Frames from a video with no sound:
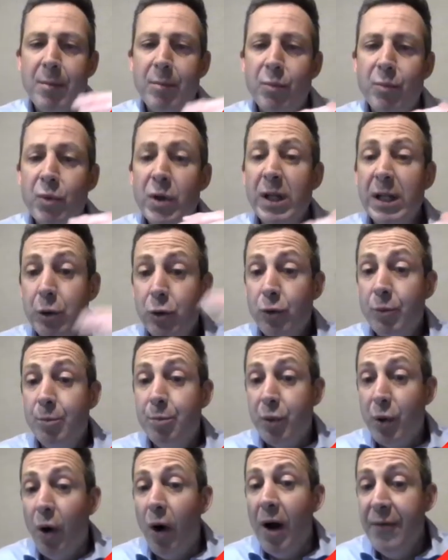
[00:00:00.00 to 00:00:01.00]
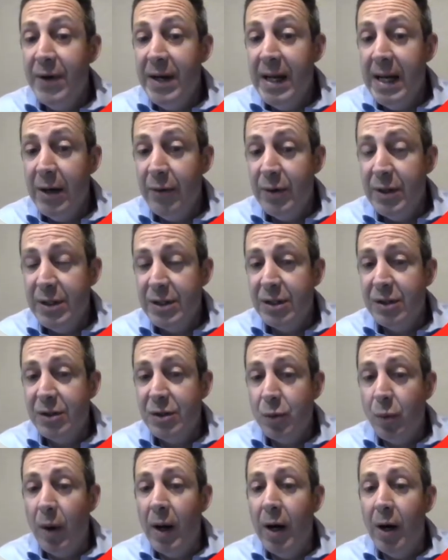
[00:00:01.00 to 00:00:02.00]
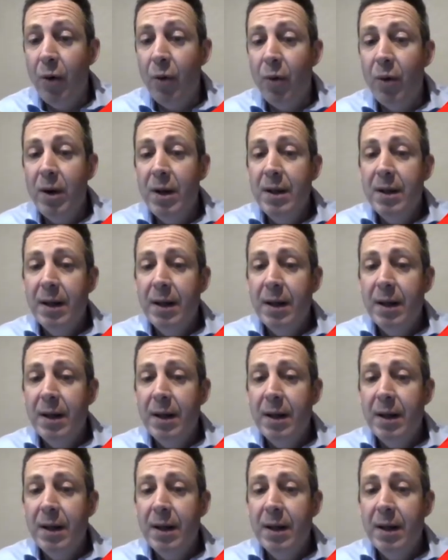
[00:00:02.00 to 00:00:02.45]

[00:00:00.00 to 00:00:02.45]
really good private areas as well,